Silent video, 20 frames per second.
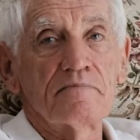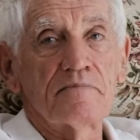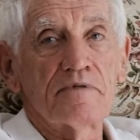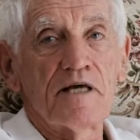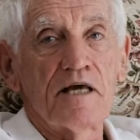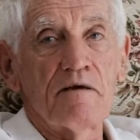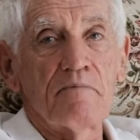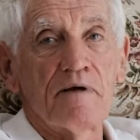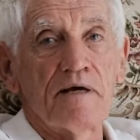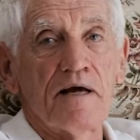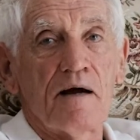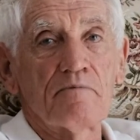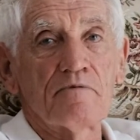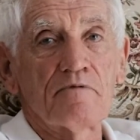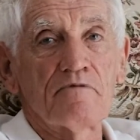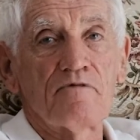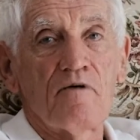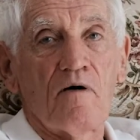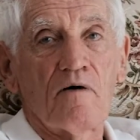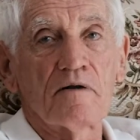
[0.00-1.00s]
keeping up with
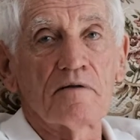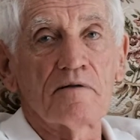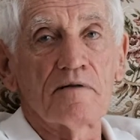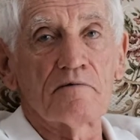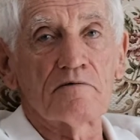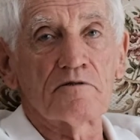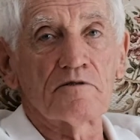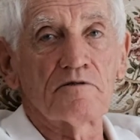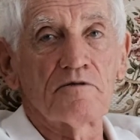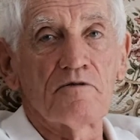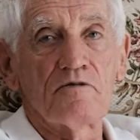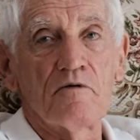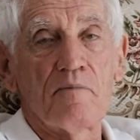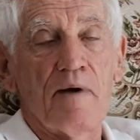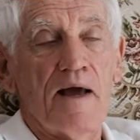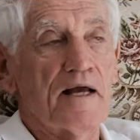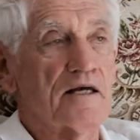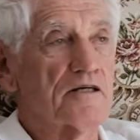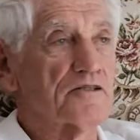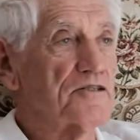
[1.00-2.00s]
finding there was a few
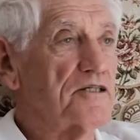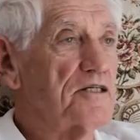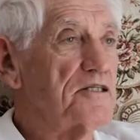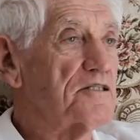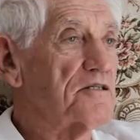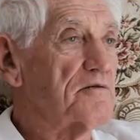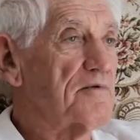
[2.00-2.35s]
magazines